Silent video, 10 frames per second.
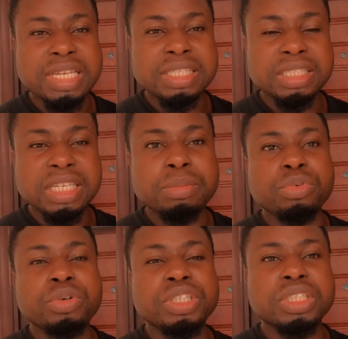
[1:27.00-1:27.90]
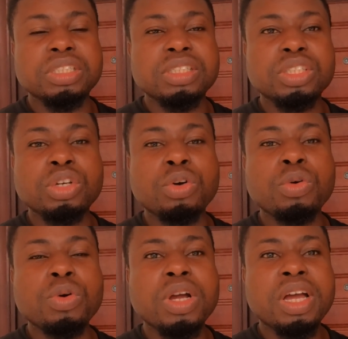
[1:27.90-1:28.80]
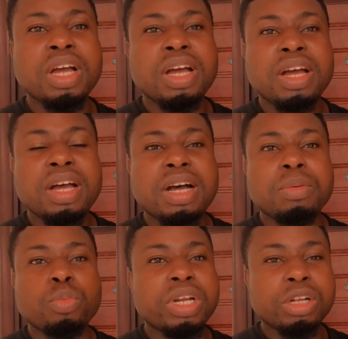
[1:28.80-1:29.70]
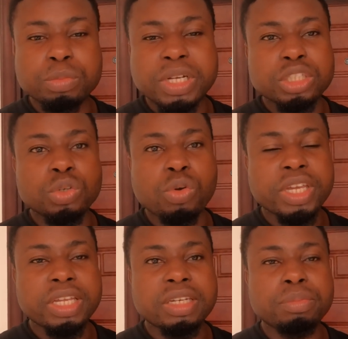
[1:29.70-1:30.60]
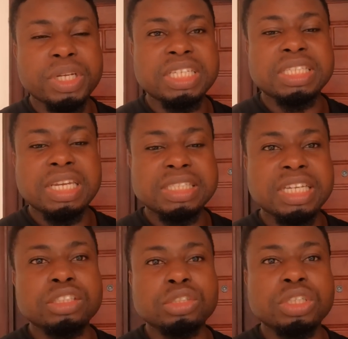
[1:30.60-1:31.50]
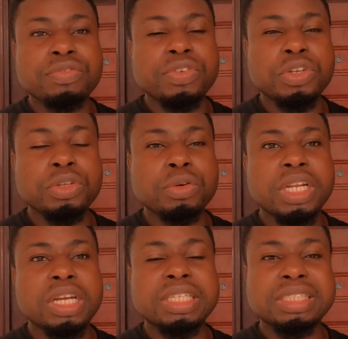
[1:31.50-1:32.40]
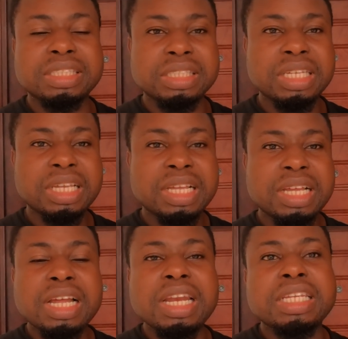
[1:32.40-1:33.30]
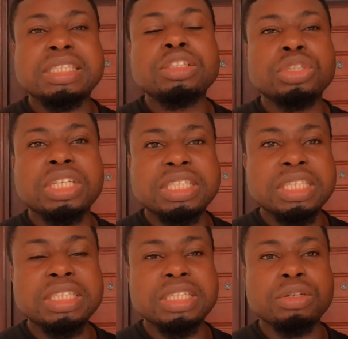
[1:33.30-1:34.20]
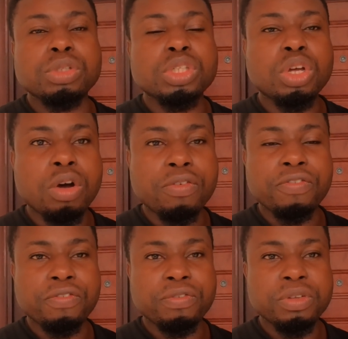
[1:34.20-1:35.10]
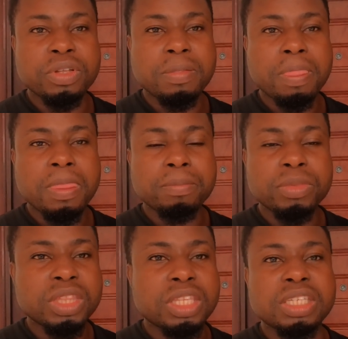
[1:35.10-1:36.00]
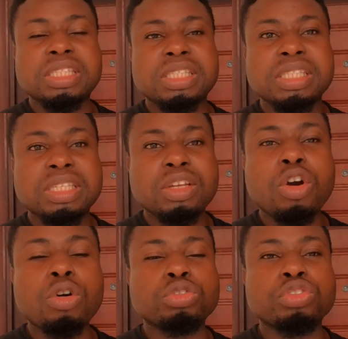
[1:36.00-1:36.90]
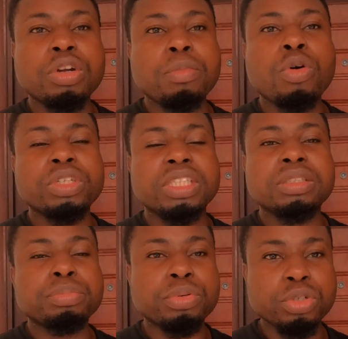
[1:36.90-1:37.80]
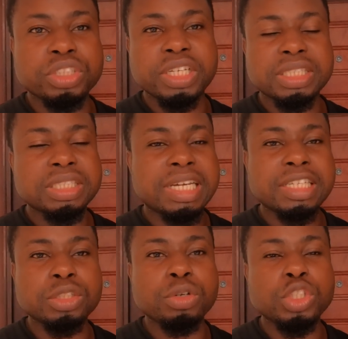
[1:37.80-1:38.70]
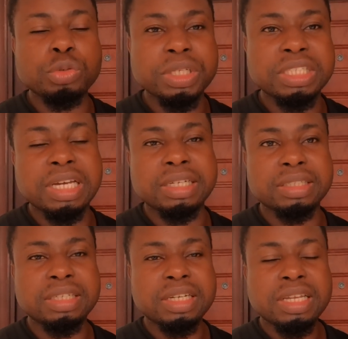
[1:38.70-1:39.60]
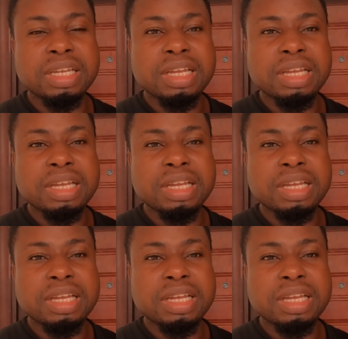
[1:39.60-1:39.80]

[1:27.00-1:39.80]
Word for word: That's the same region. So um, without much talking, please let's get into the video and let's listen to the details of this ultra modern project that is going to be done